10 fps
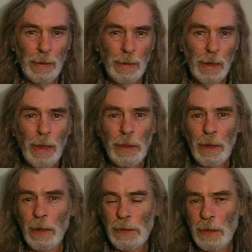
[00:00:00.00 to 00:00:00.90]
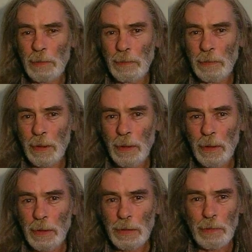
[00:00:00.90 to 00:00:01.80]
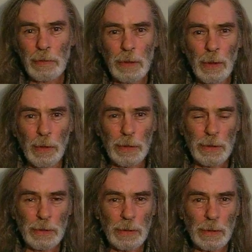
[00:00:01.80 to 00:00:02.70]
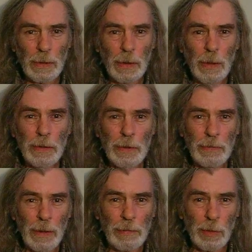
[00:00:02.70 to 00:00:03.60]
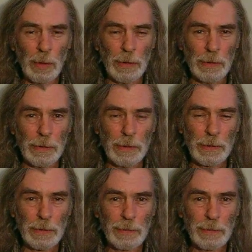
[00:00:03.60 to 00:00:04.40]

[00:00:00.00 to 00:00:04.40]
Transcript: And there are some suffering loss of loved ones,